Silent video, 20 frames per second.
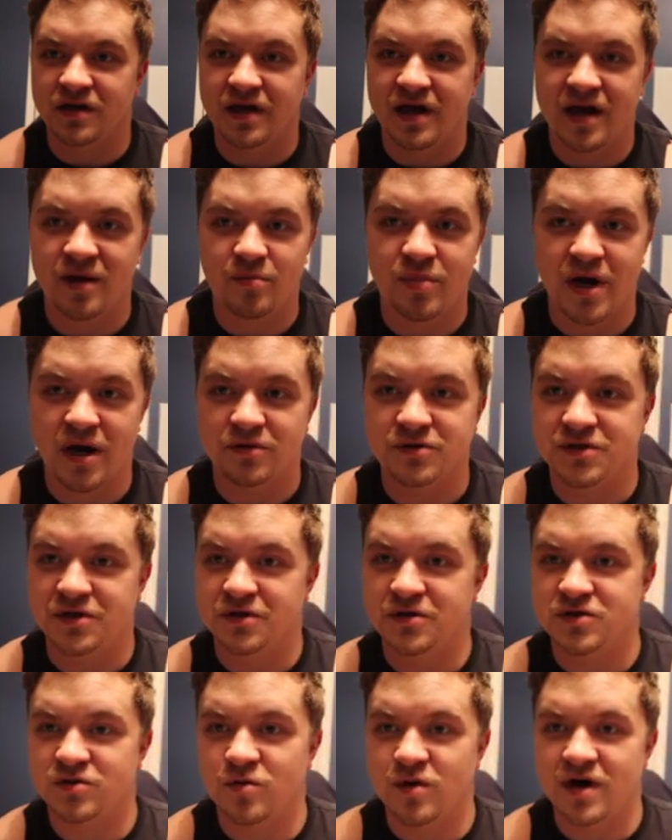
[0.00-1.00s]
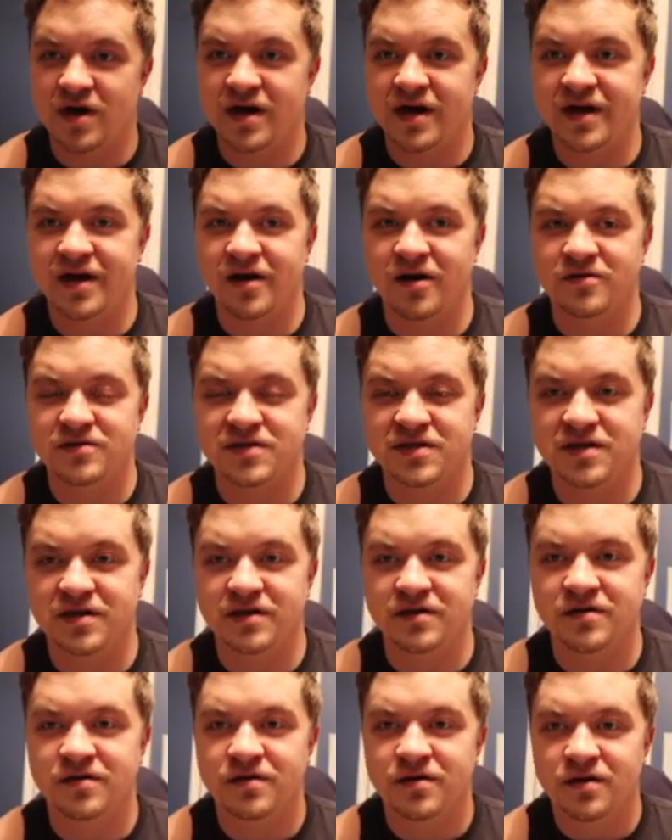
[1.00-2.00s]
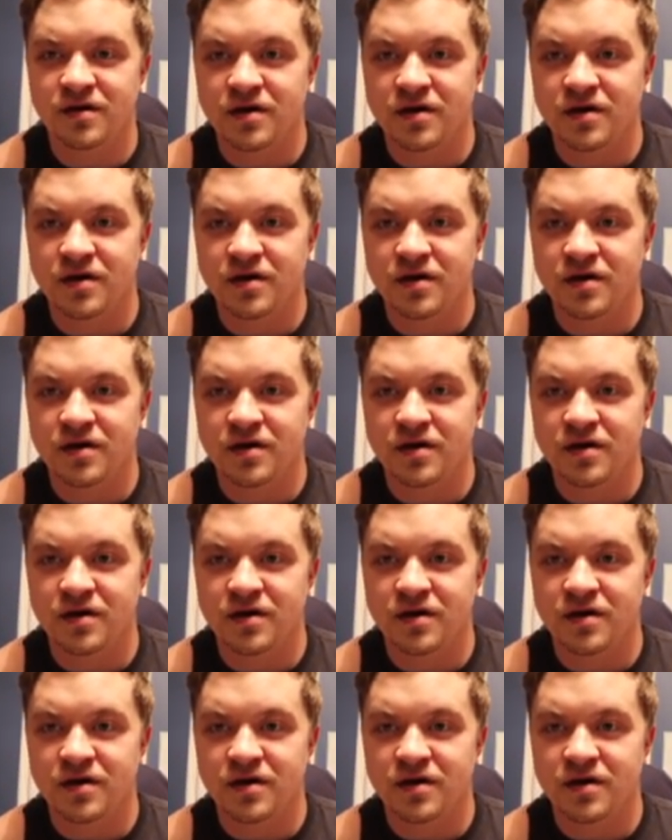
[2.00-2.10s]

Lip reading: to add pounds to your squat, I guarantee it.